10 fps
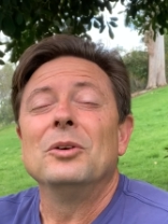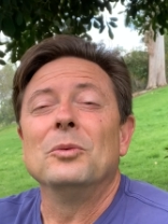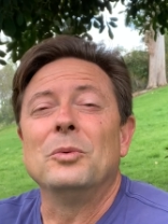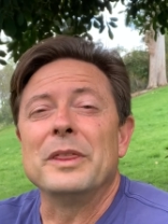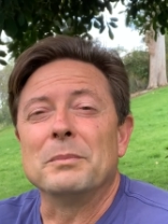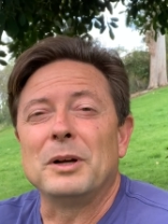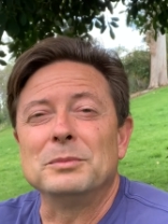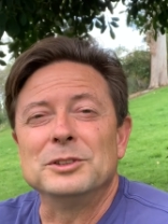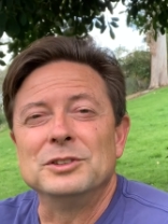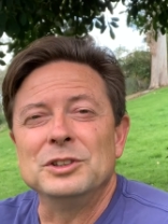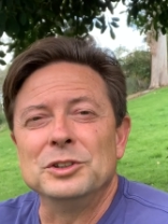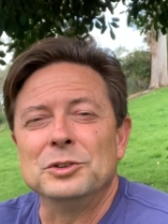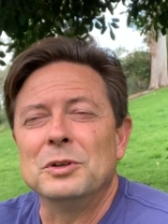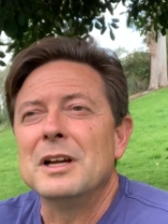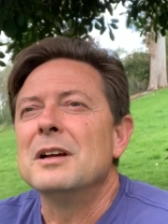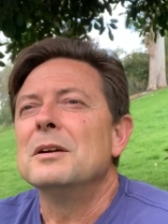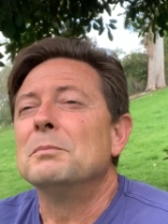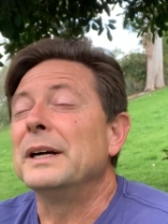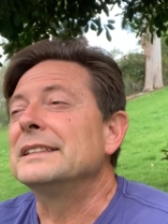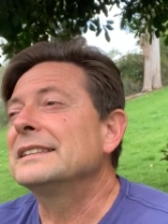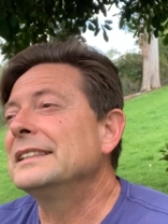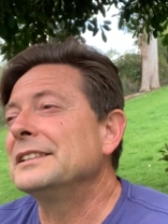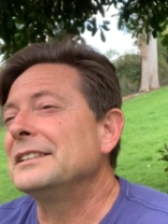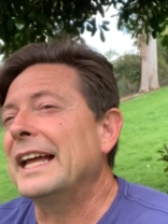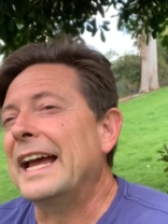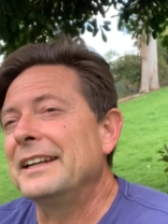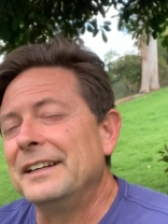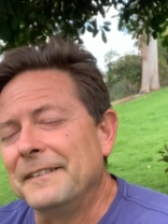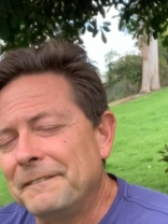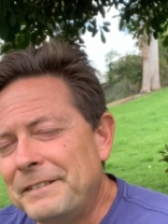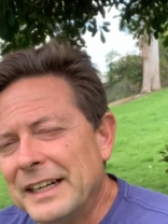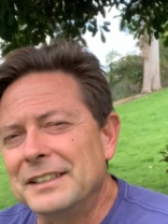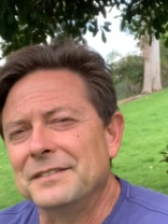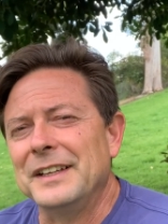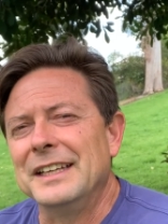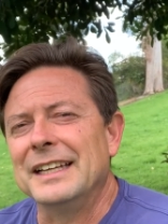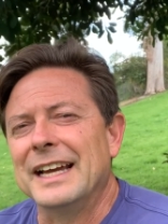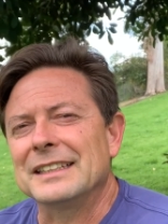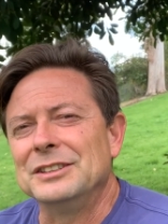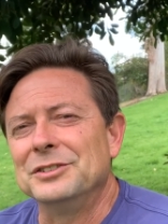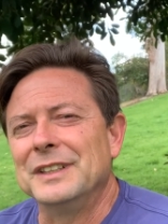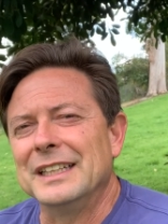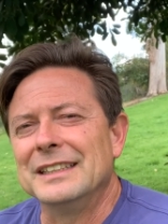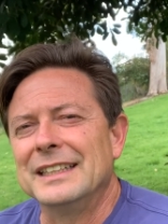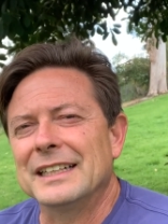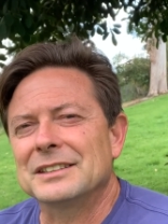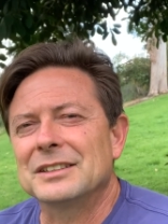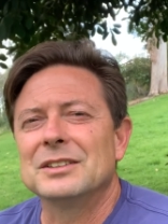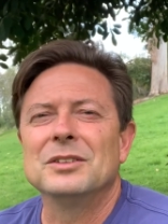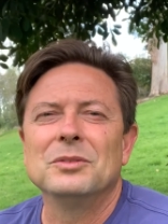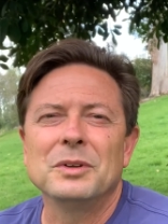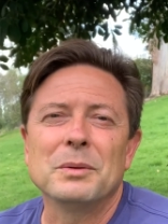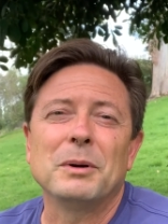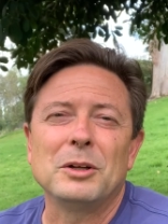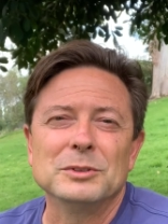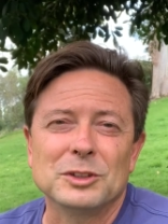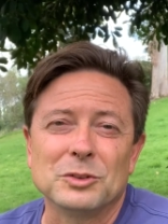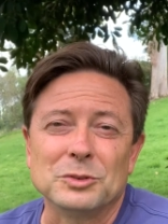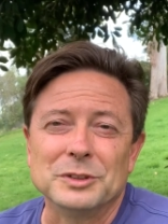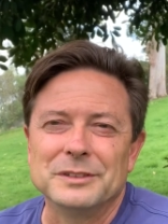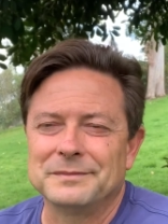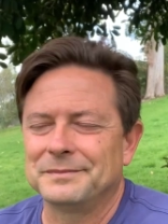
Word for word: when the bulb is new, but still at an effective index, UV index when the bulb is old.